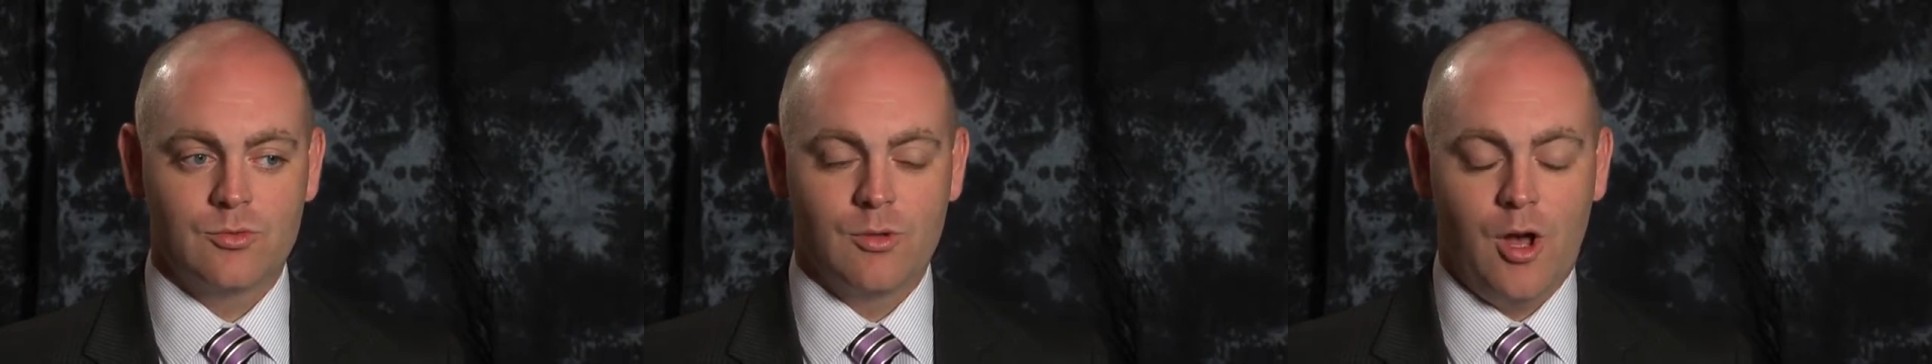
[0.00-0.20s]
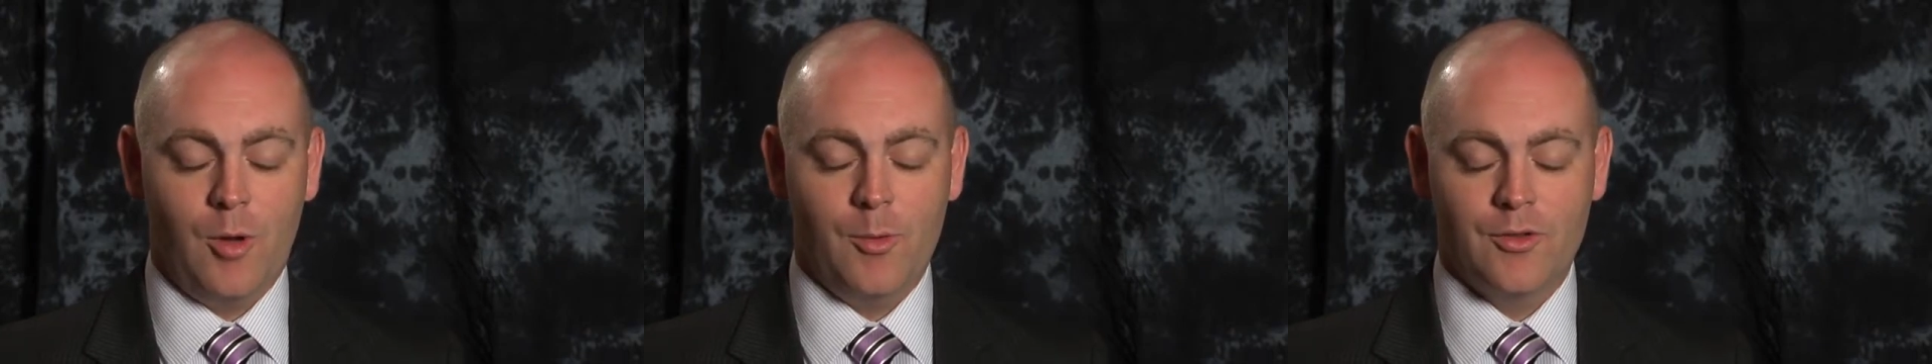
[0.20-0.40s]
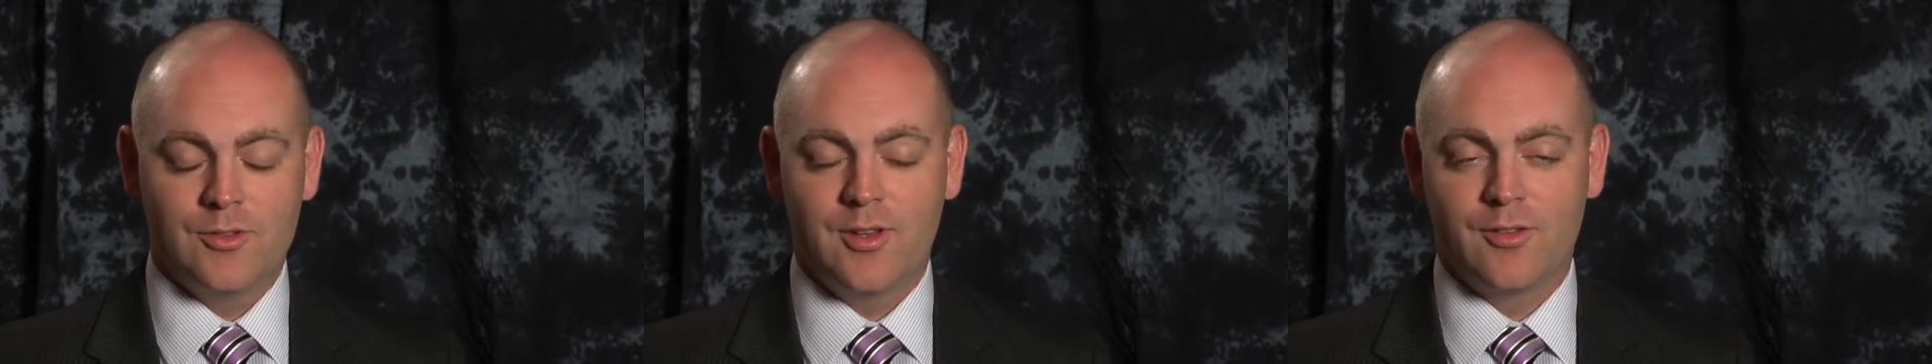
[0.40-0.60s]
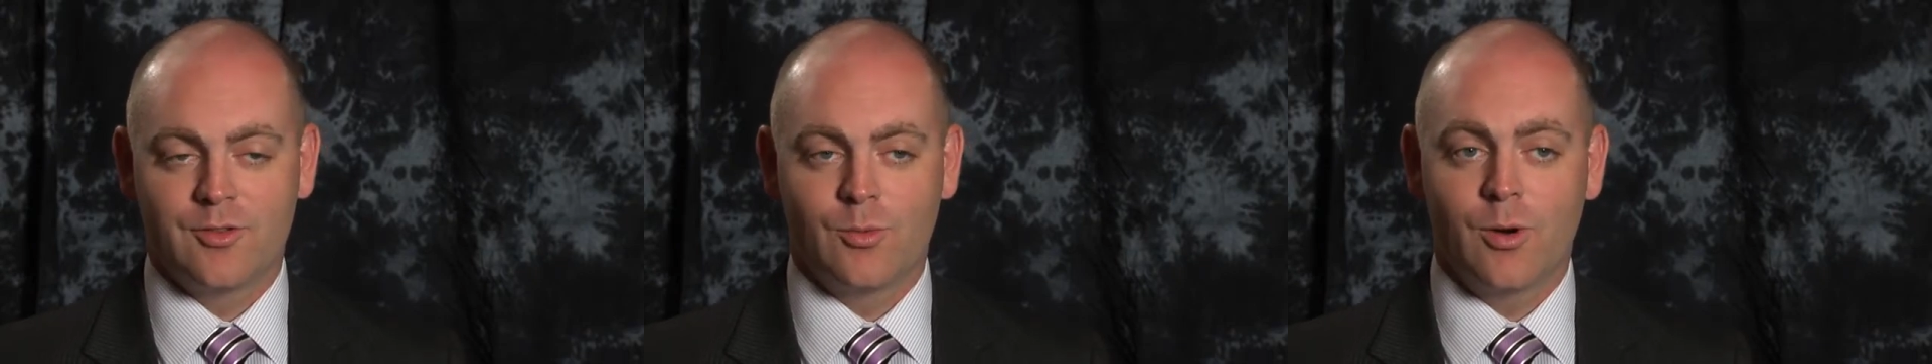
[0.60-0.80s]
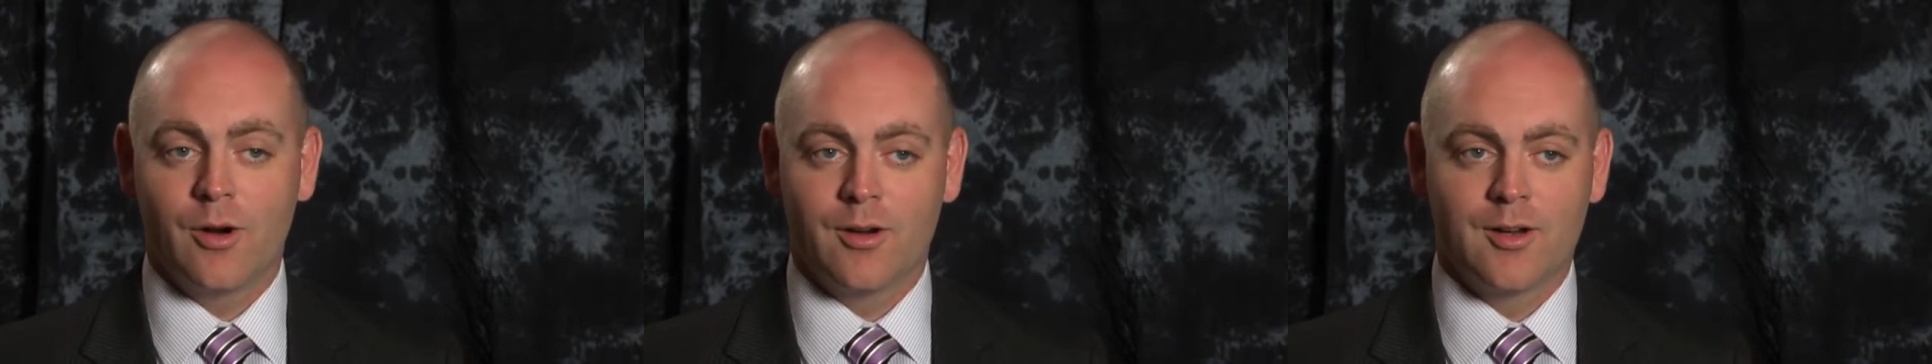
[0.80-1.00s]
almost
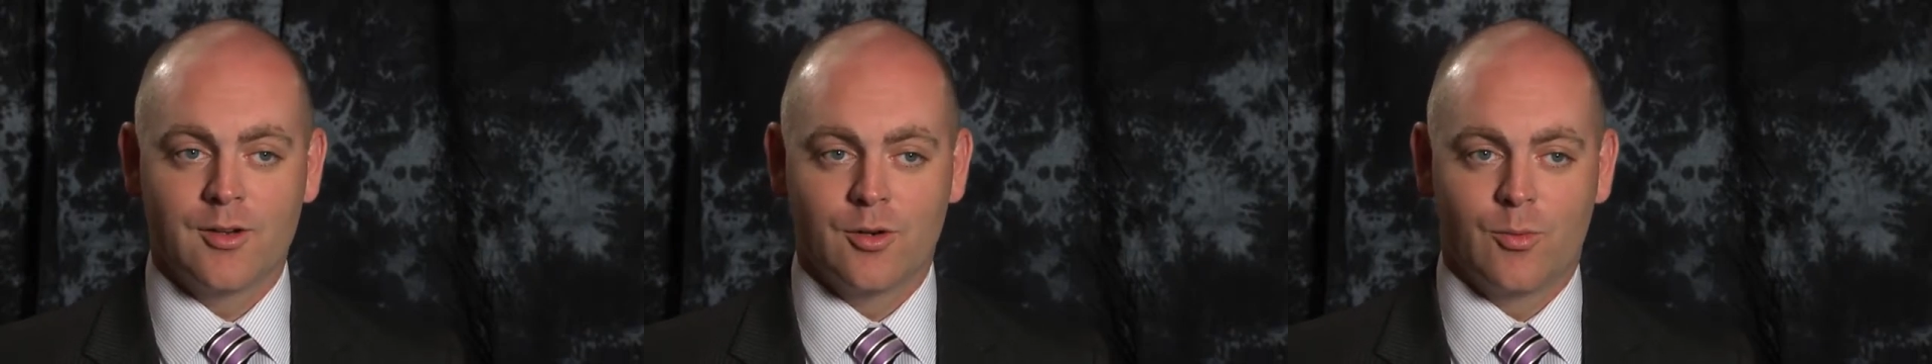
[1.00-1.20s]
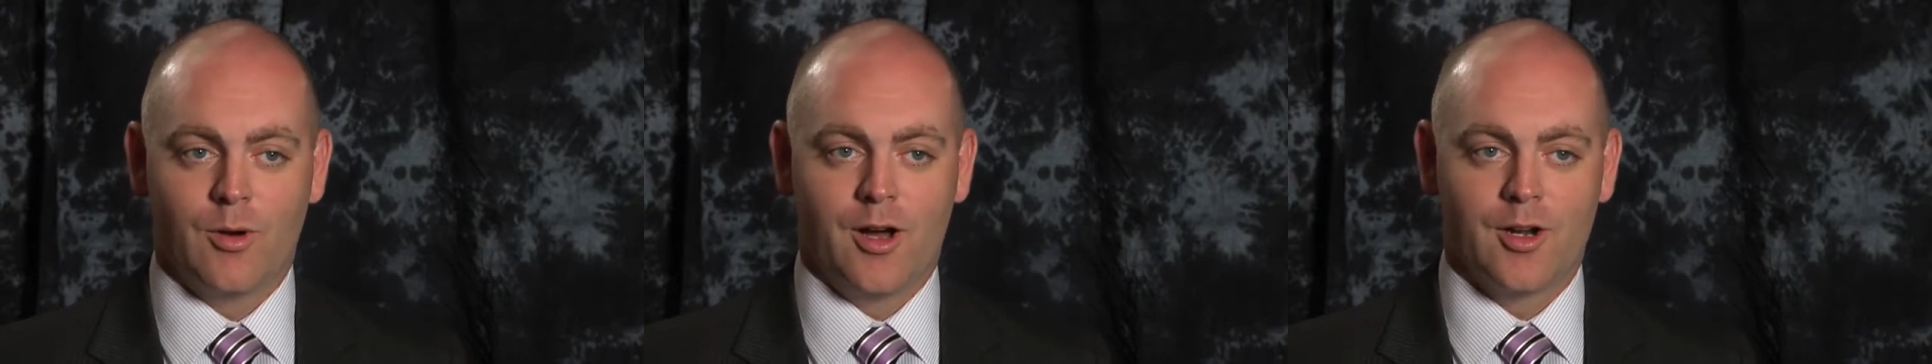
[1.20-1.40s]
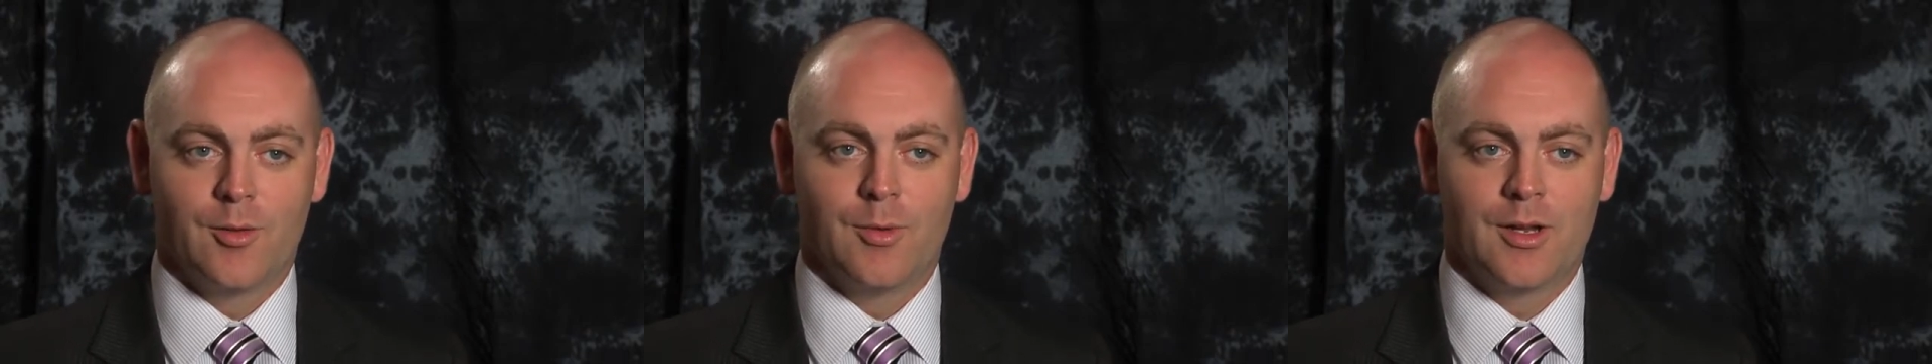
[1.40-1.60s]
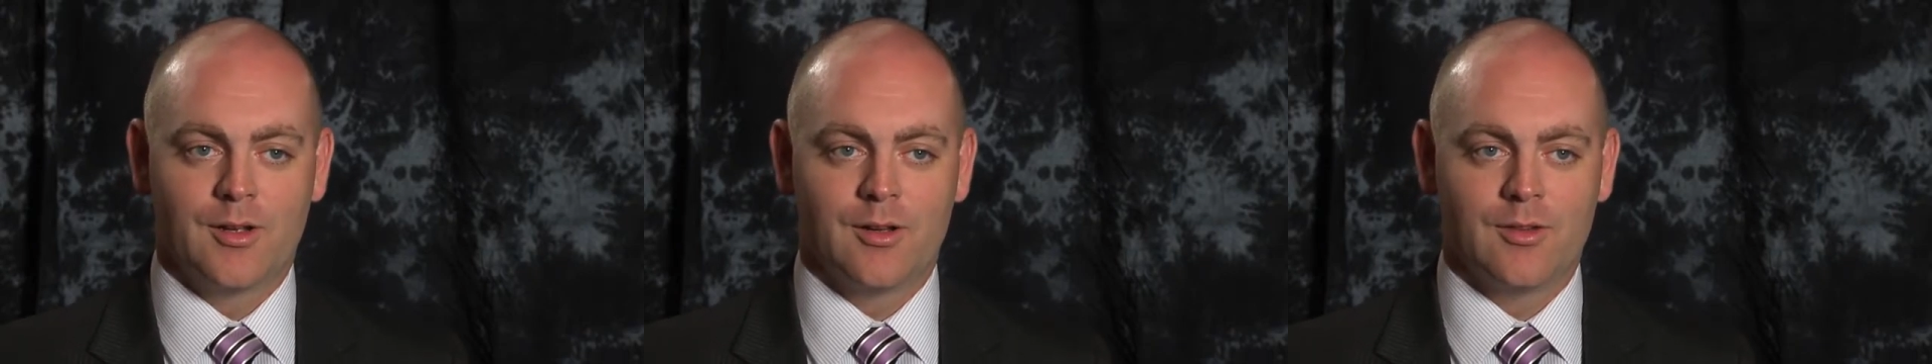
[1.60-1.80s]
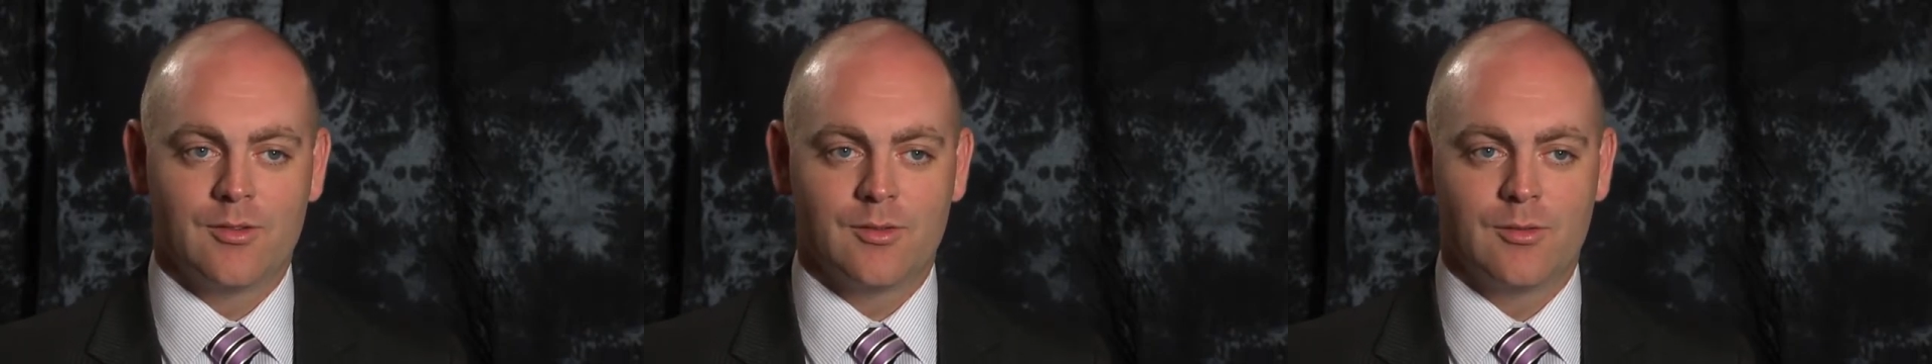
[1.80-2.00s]
doesn't work underwater
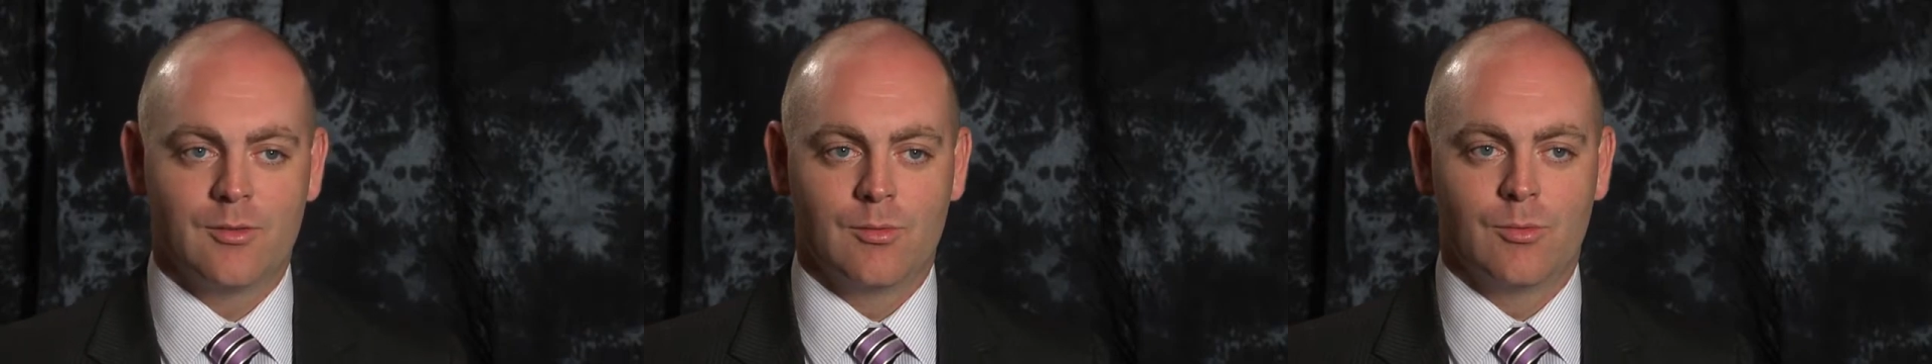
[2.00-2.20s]
because